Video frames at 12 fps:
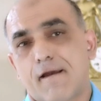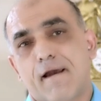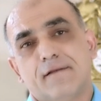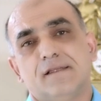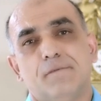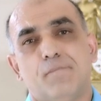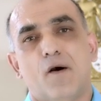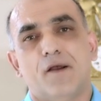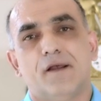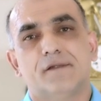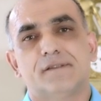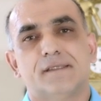
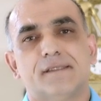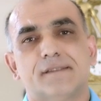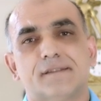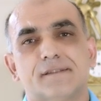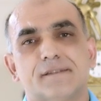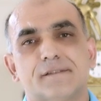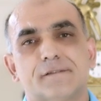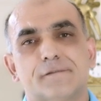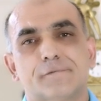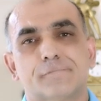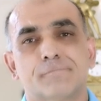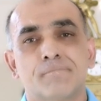antibiotics.
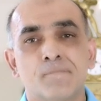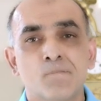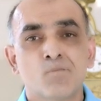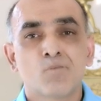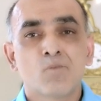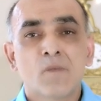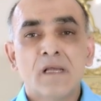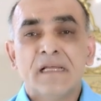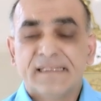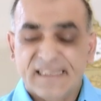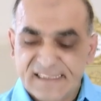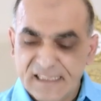
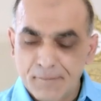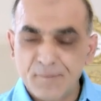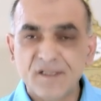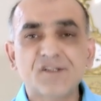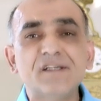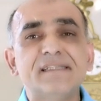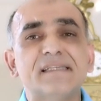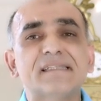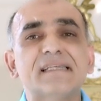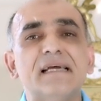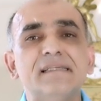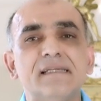This can be treated
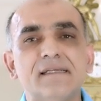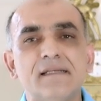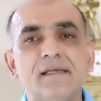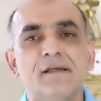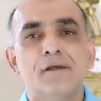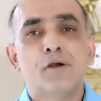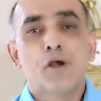surgically.